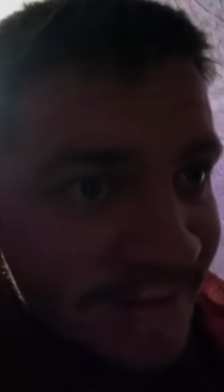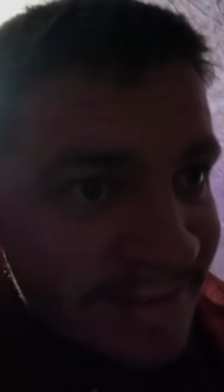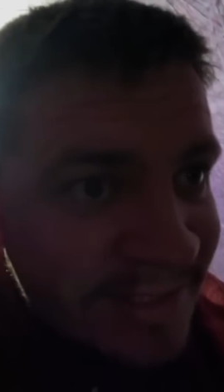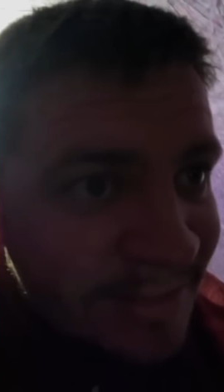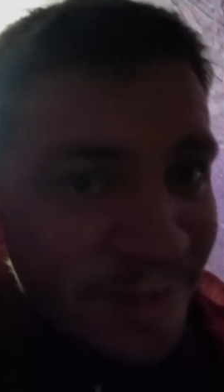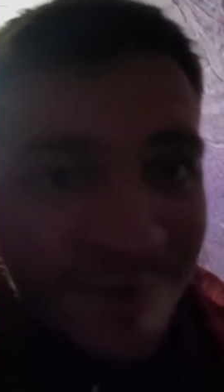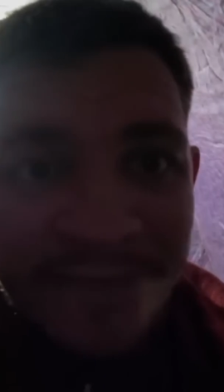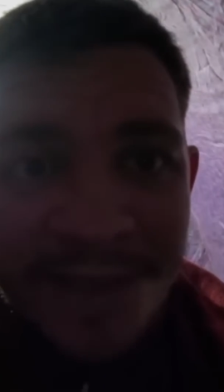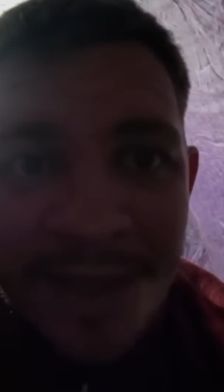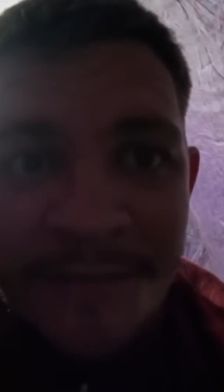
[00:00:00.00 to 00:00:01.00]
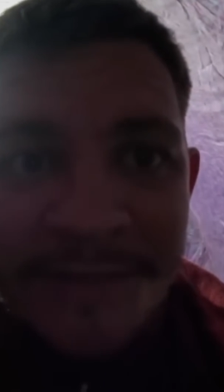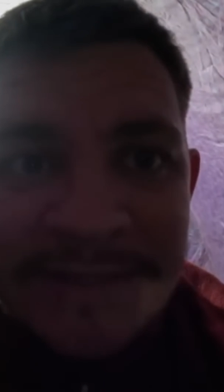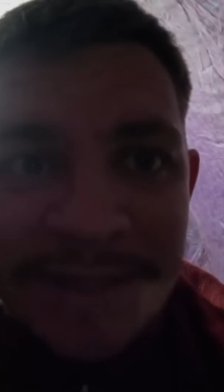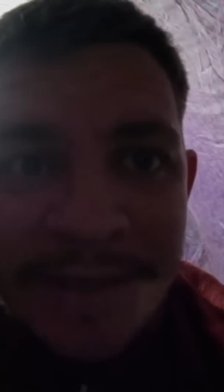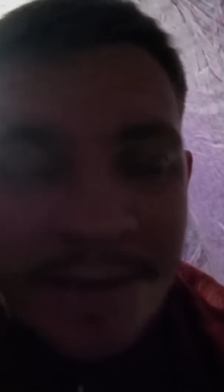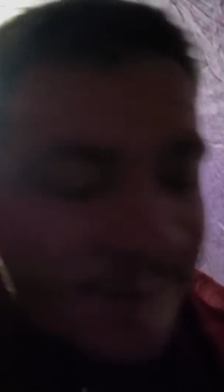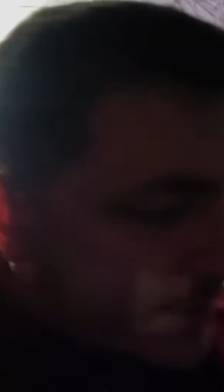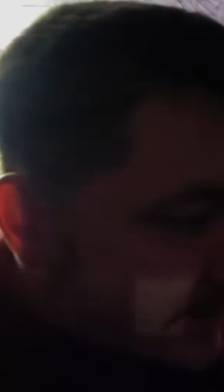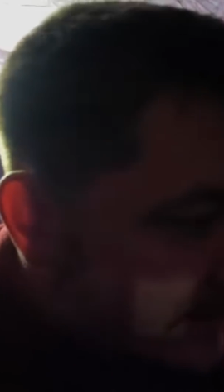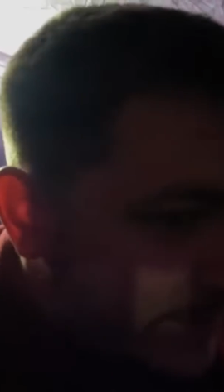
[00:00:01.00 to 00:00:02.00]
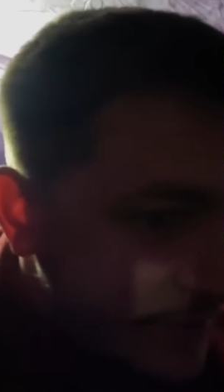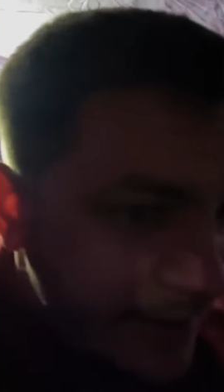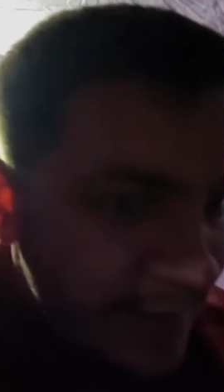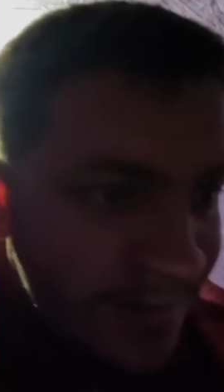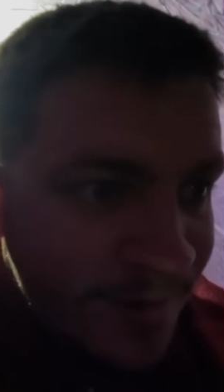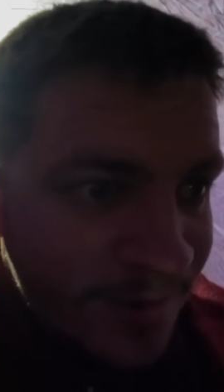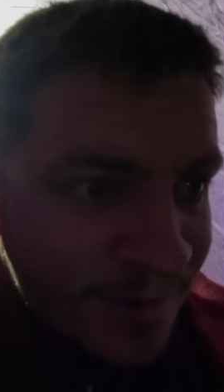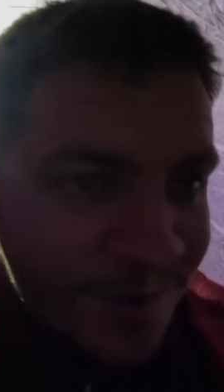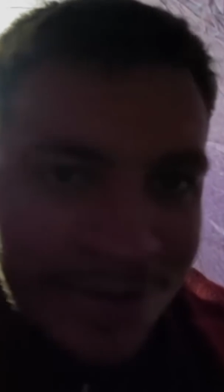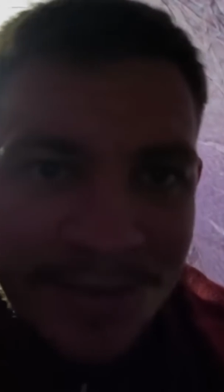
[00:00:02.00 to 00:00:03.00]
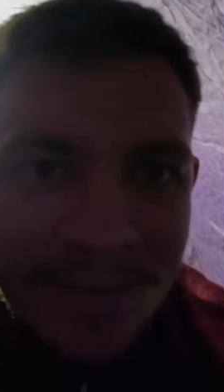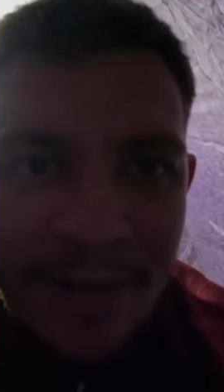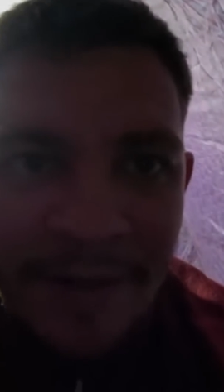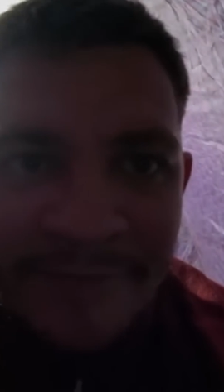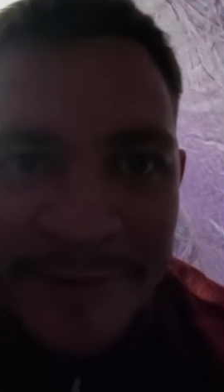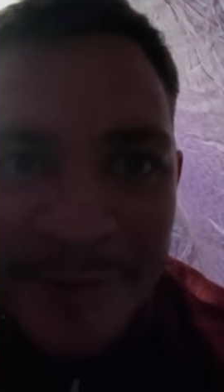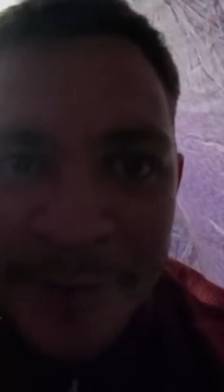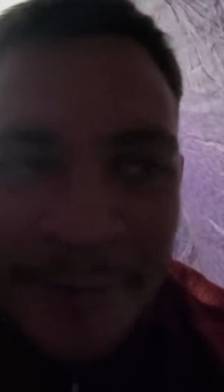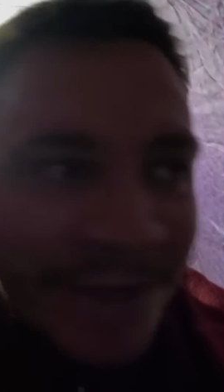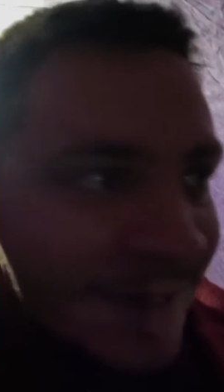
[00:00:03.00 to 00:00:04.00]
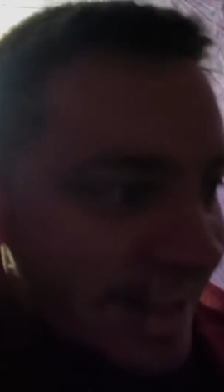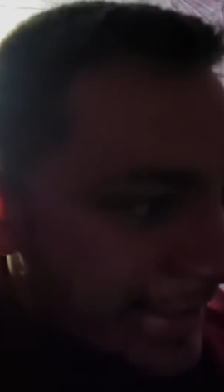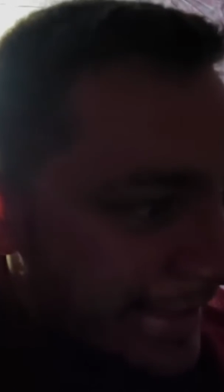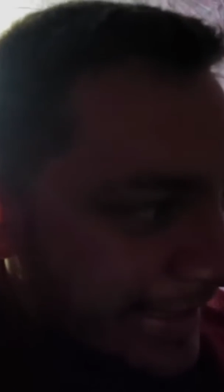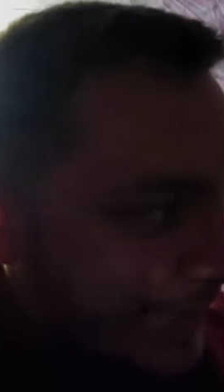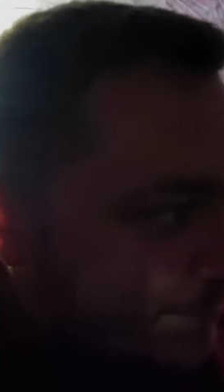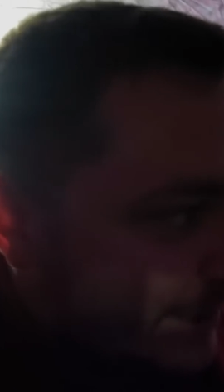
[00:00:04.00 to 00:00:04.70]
so I'm gonna have to get out the tent and have a quick wee and then get